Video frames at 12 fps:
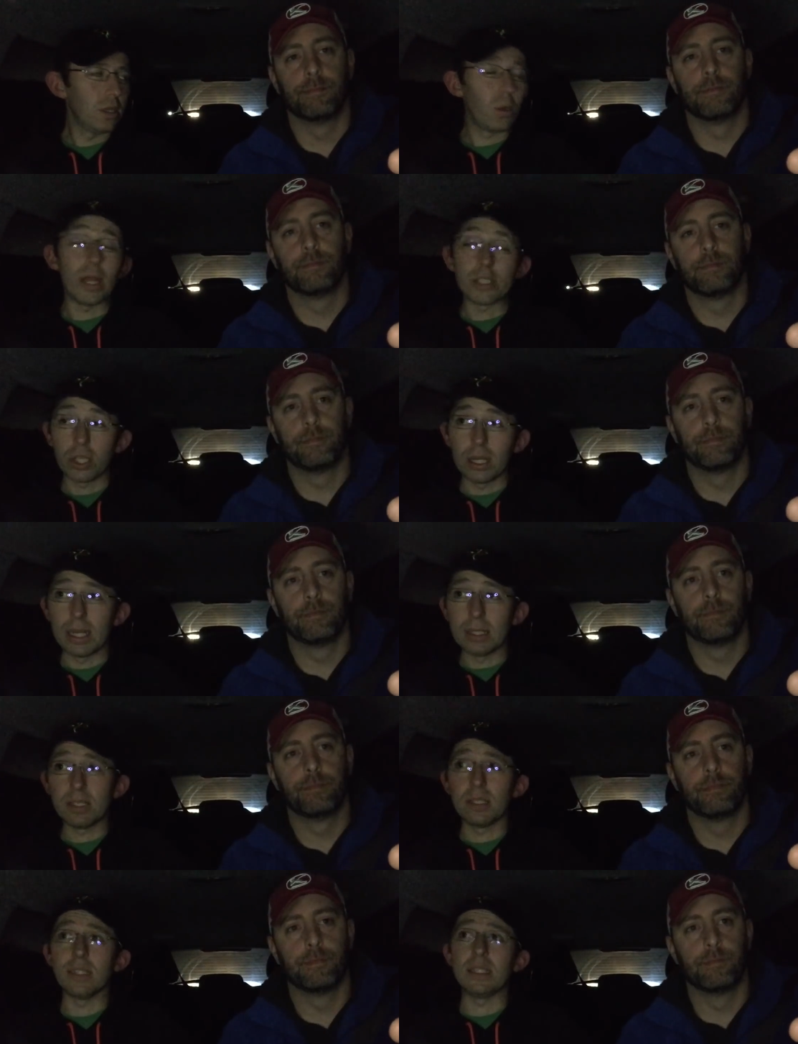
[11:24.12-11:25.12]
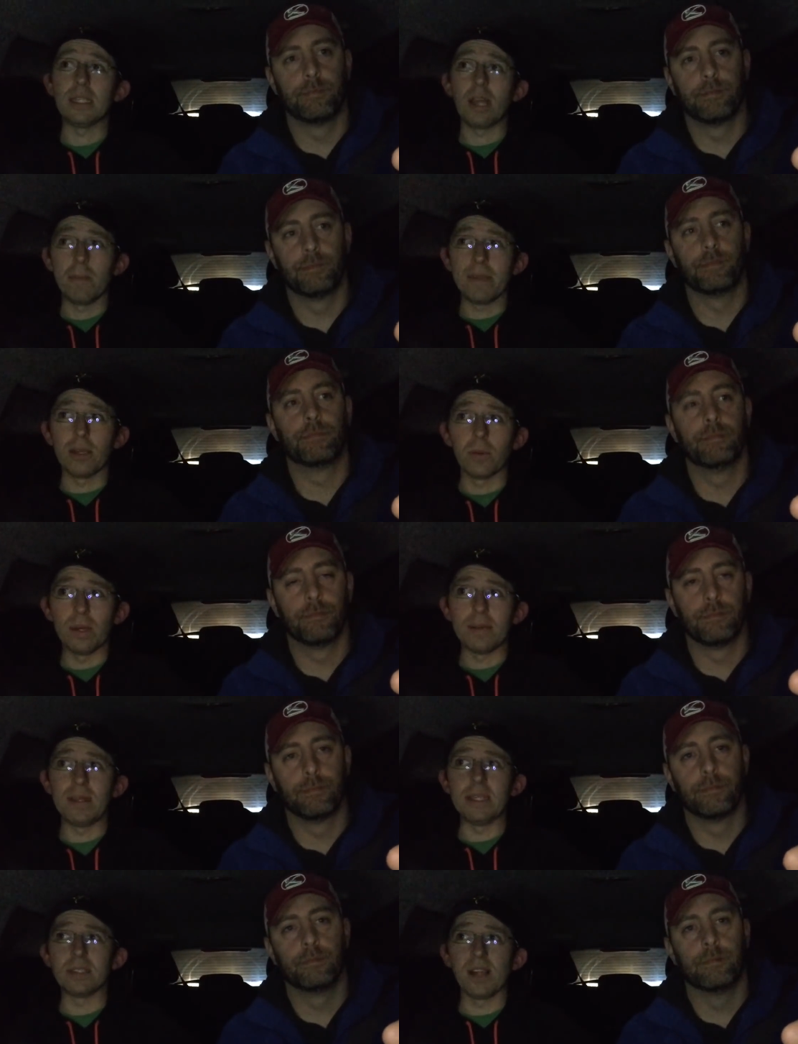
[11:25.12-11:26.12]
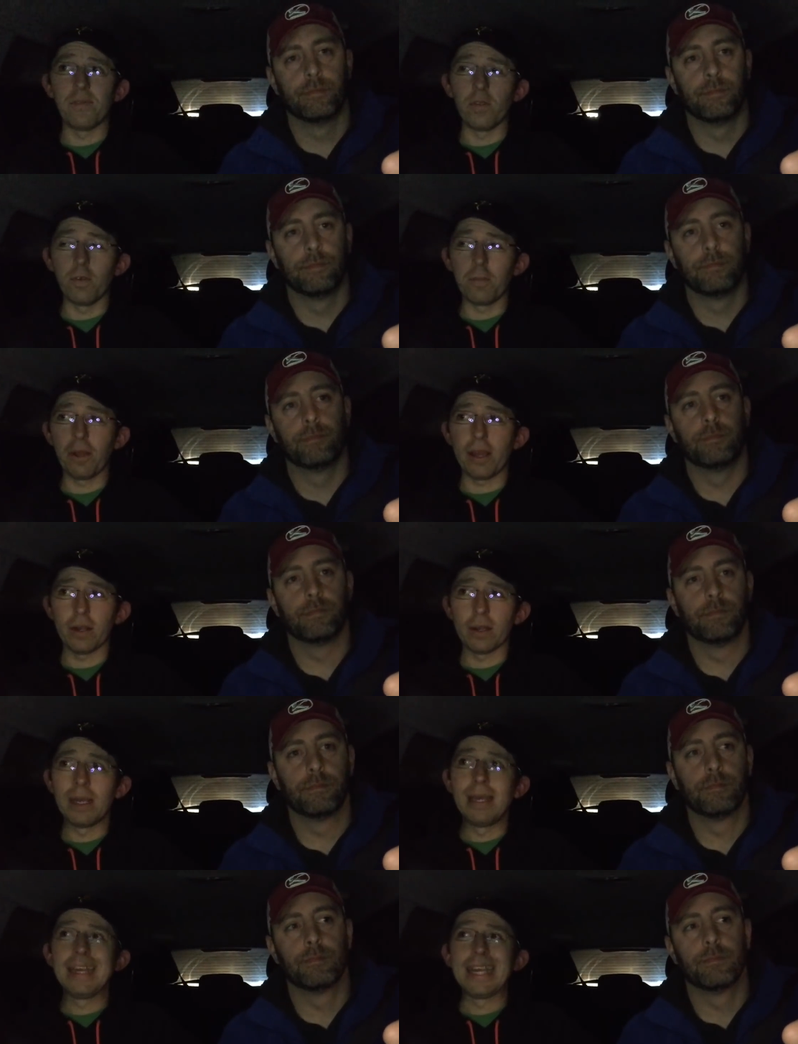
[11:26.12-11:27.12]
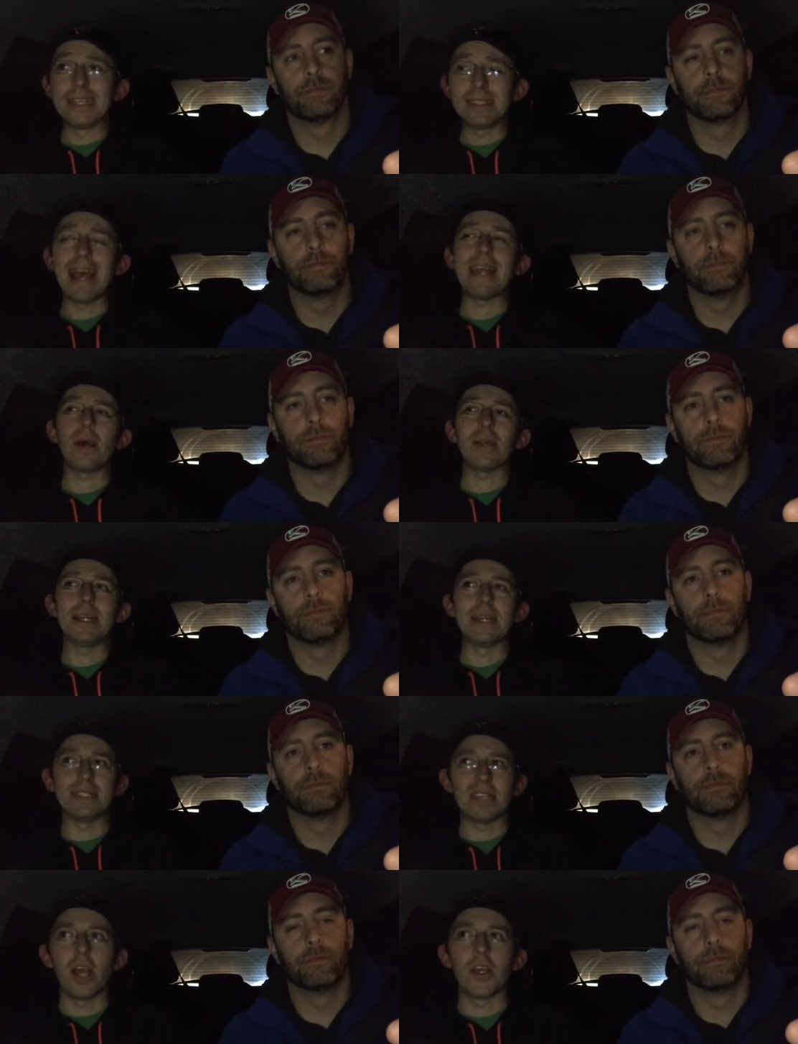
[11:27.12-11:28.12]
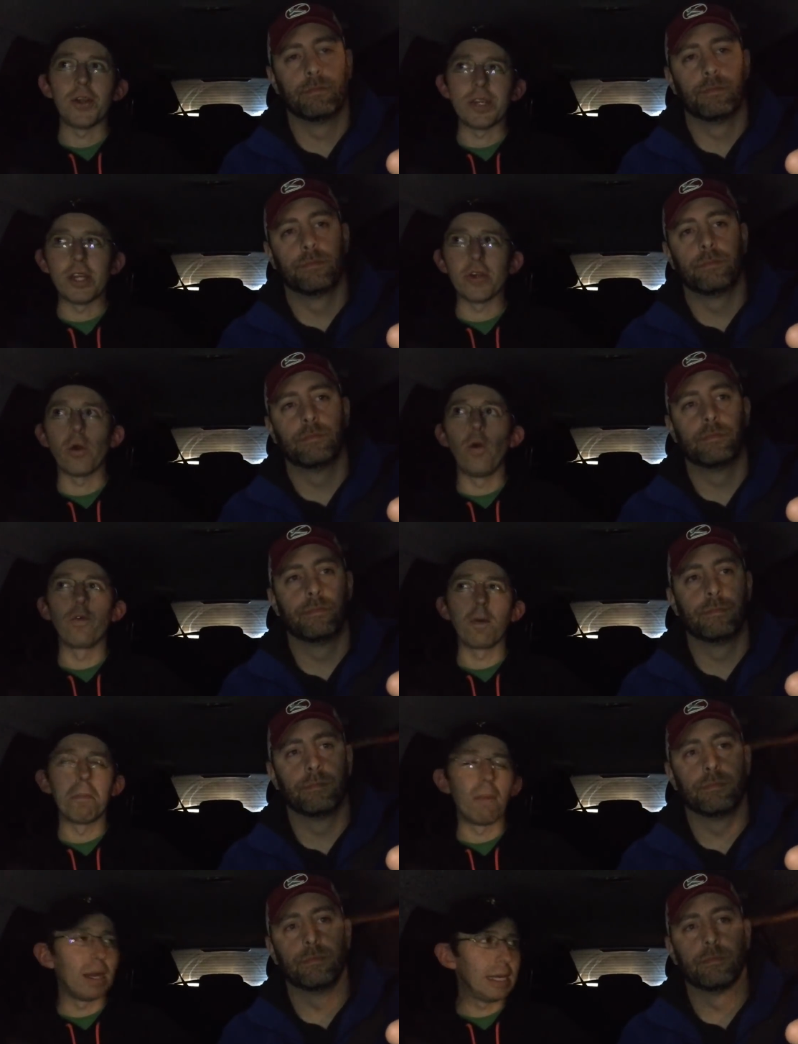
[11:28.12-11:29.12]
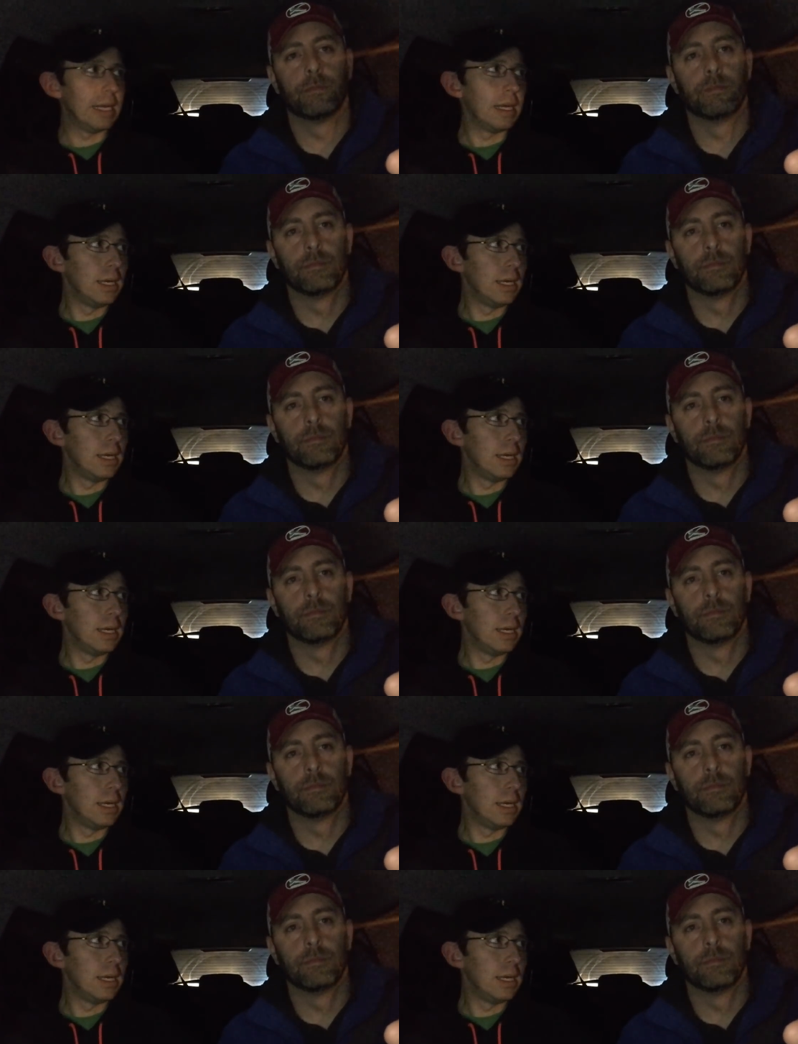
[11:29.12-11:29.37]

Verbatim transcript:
Speaker 1: Question is, does he come here with these level of player? He sat out an entire year over money.